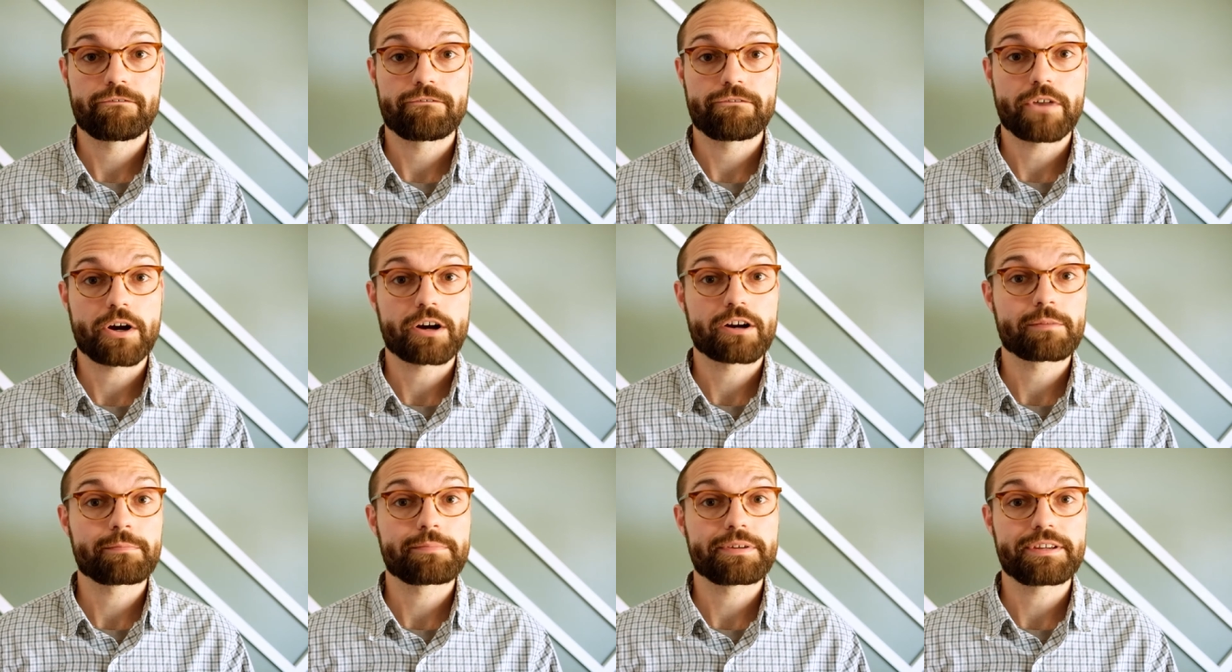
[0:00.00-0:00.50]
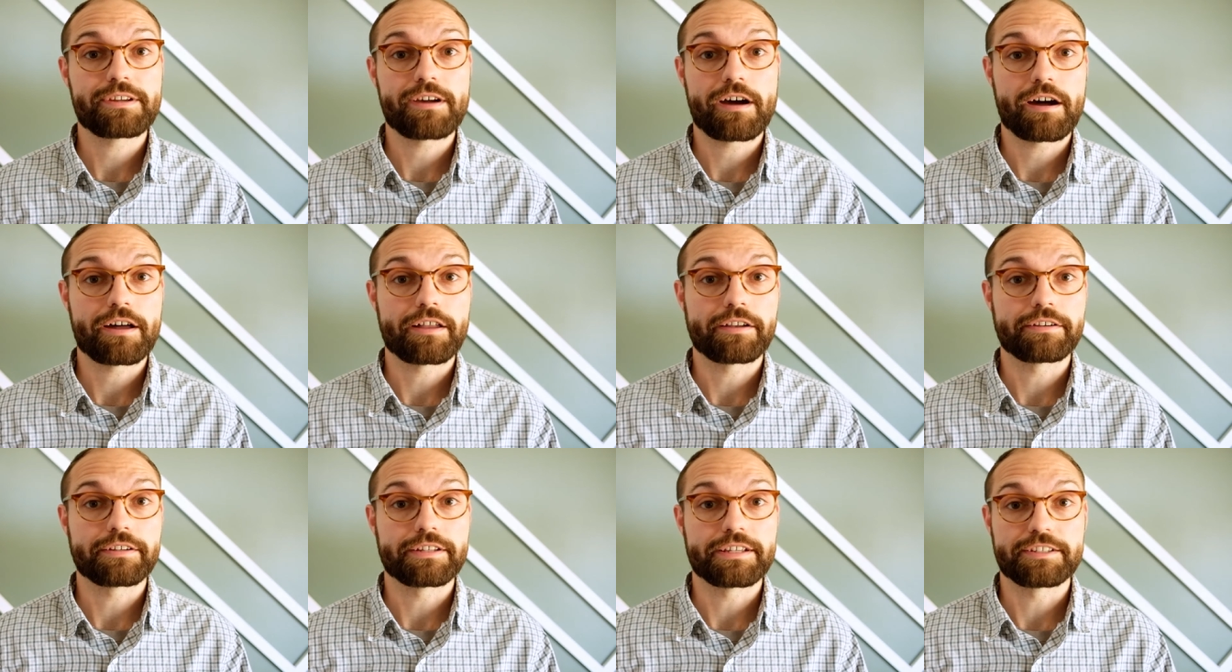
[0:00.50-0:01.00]
far
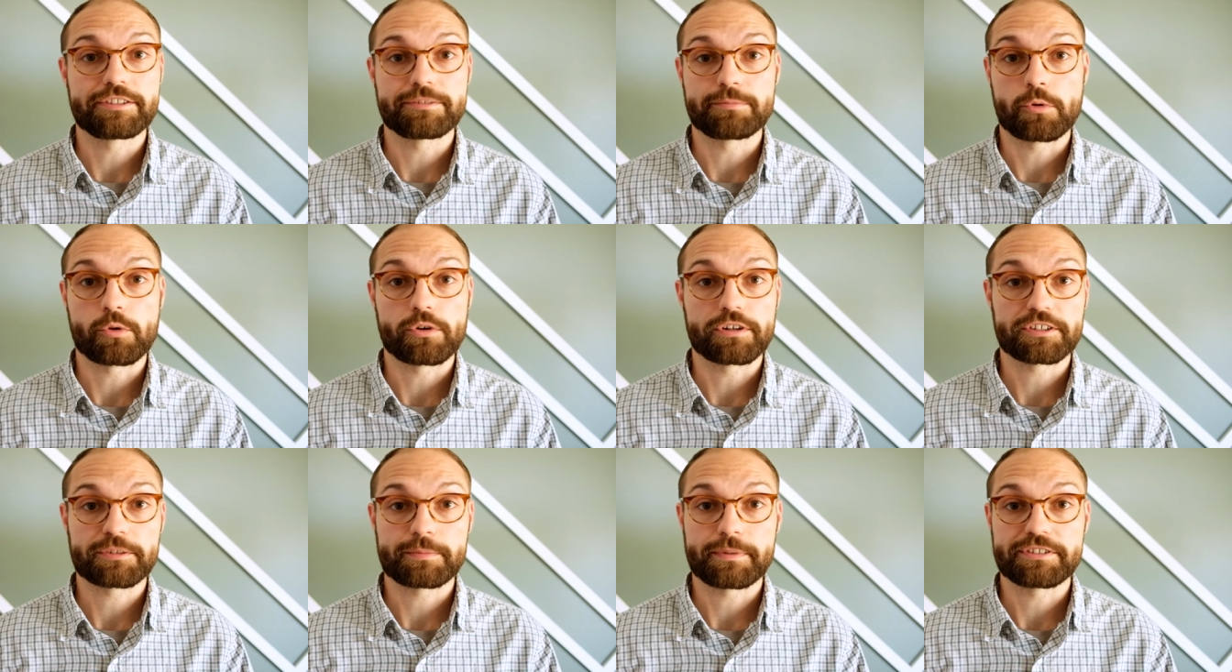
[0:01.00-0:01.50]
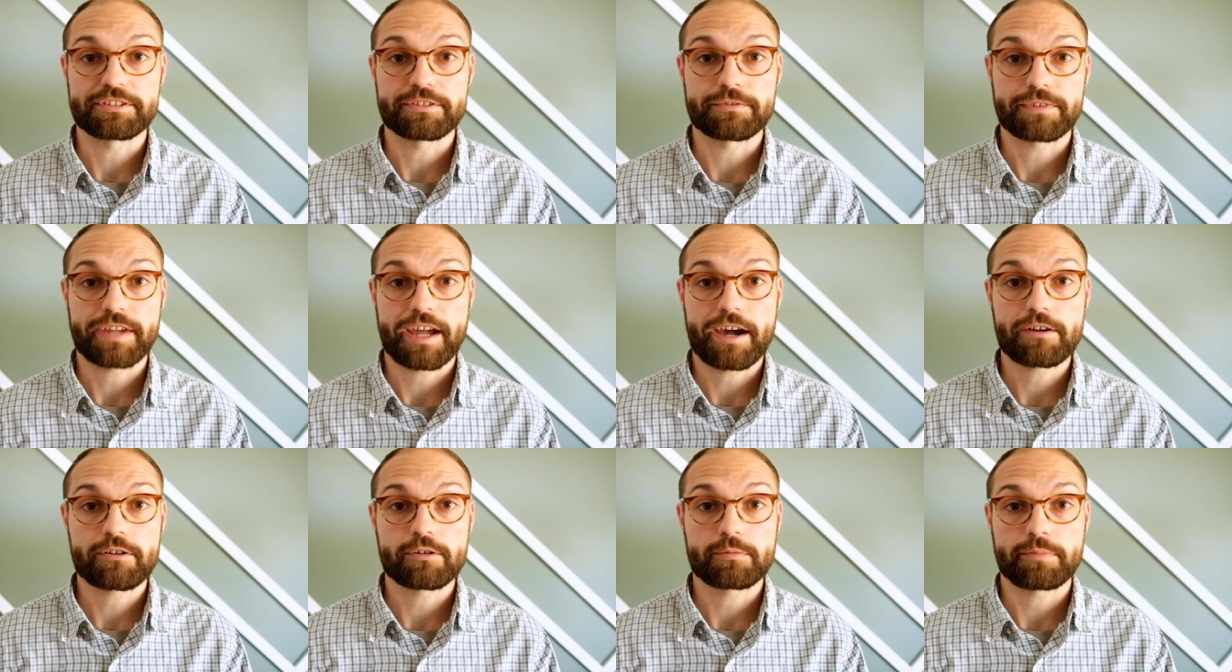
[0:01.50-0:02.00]
beyond its more expensive
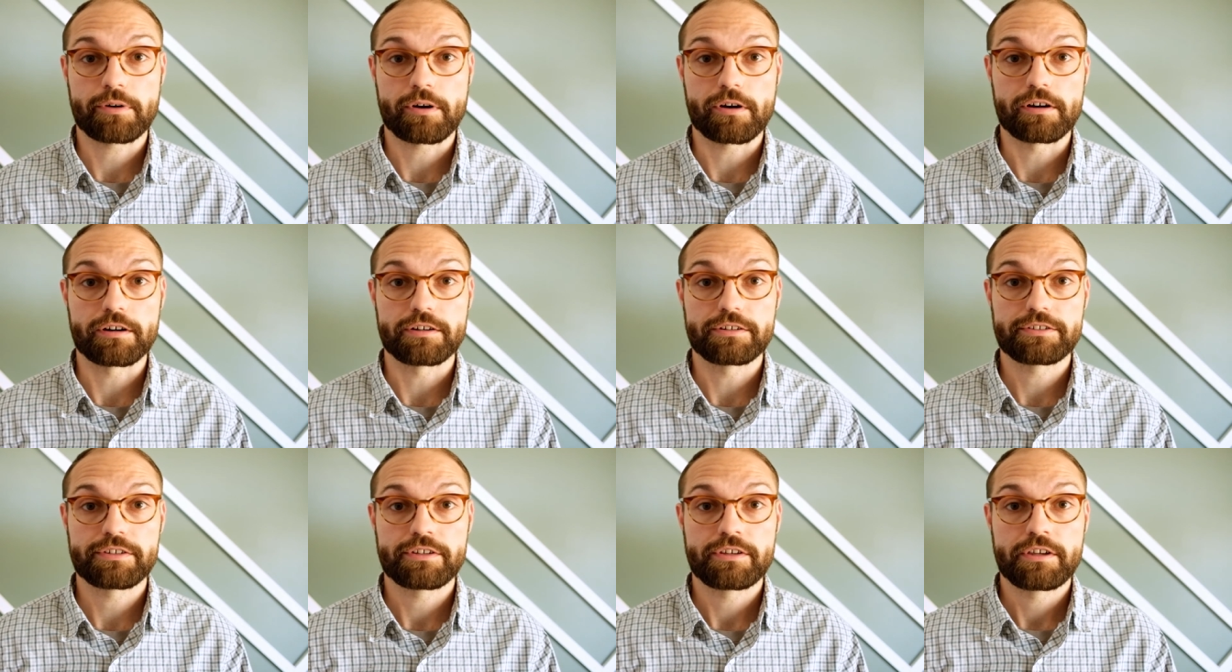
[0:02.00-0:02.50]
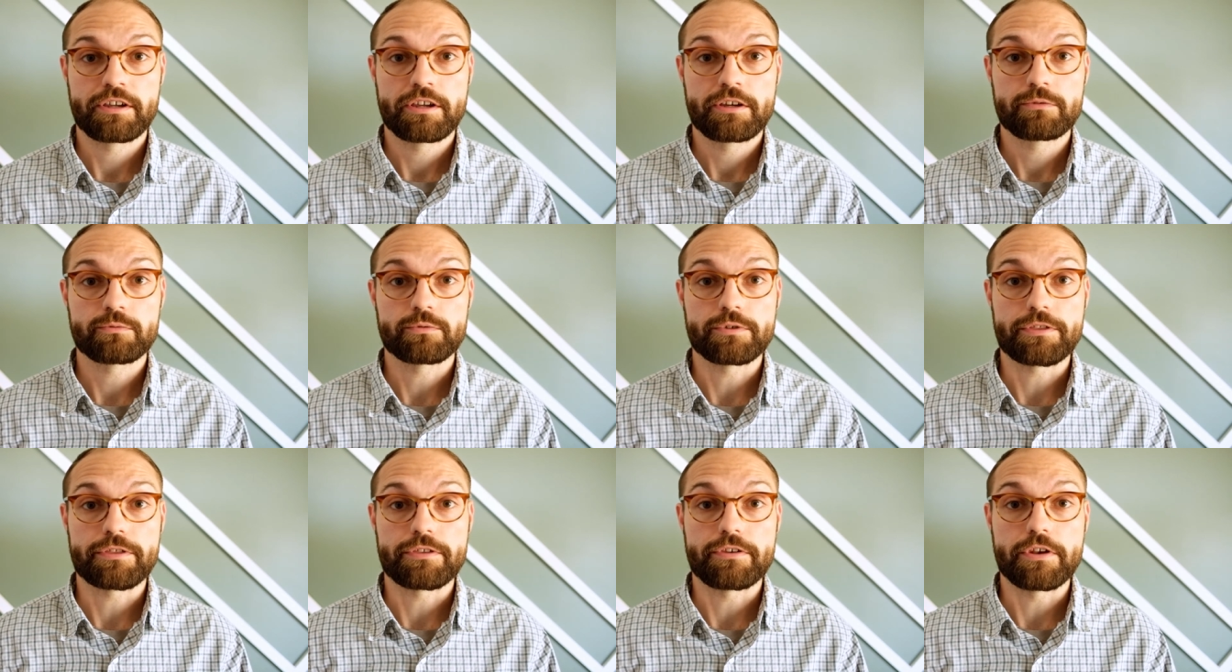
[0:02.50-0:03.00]
counterpart
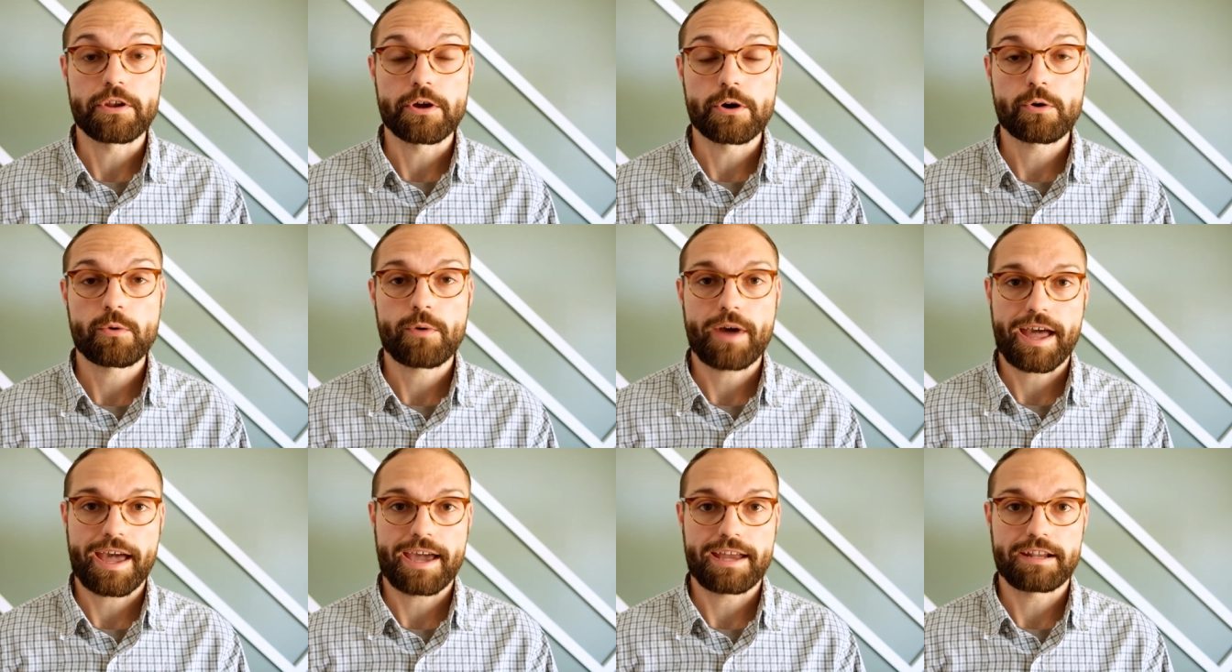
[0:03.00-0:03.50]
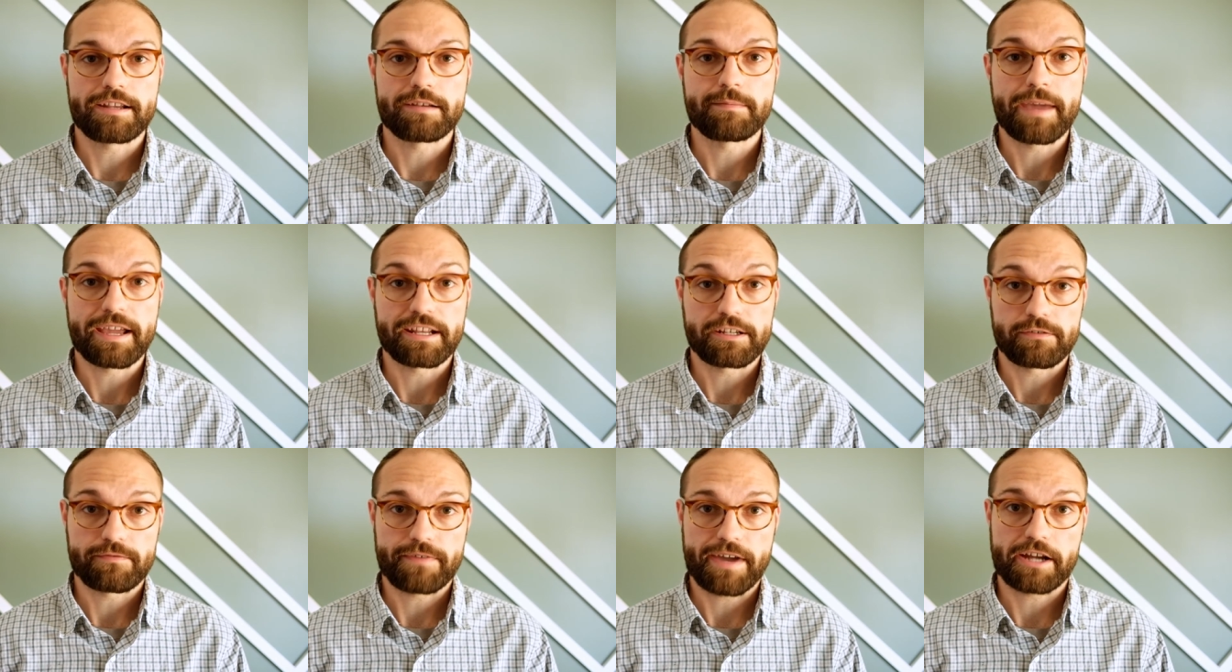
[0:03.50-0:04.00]
with no added
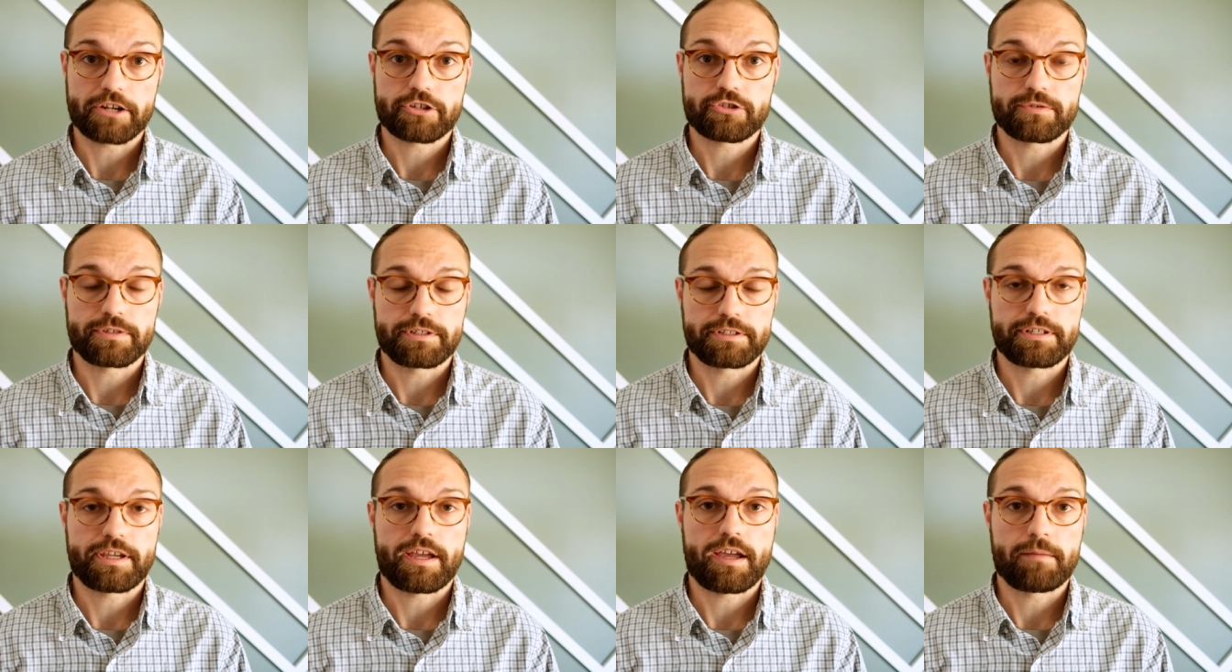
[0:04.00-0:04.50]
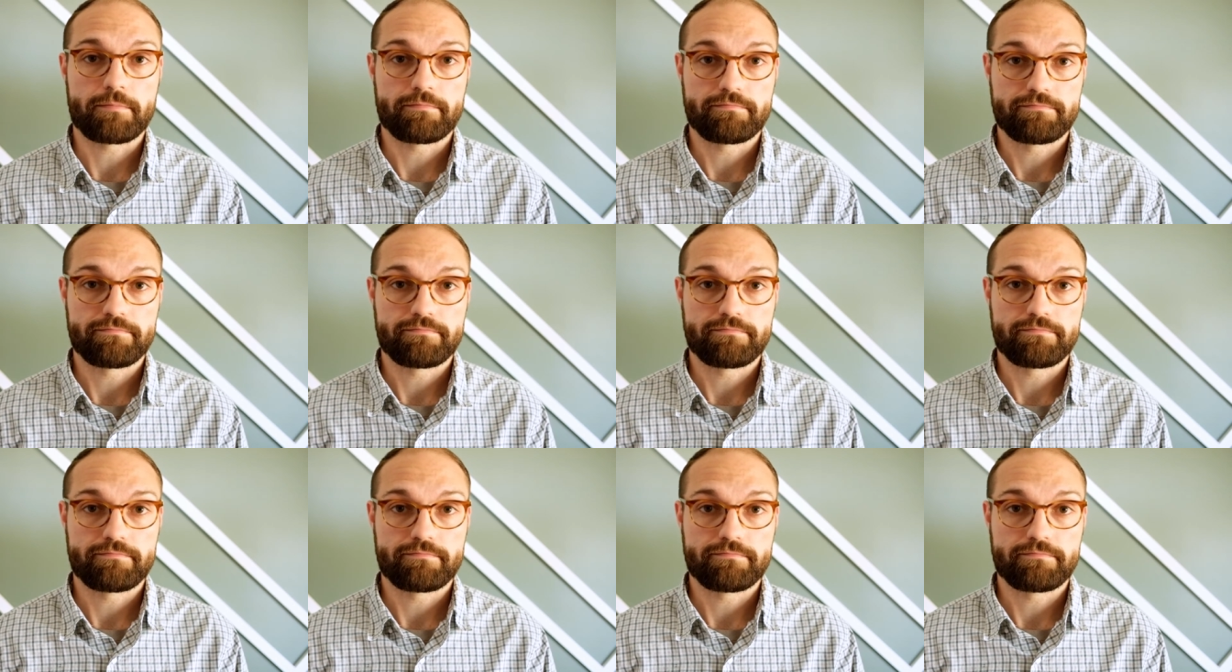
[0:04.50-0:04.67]
manufacturing time.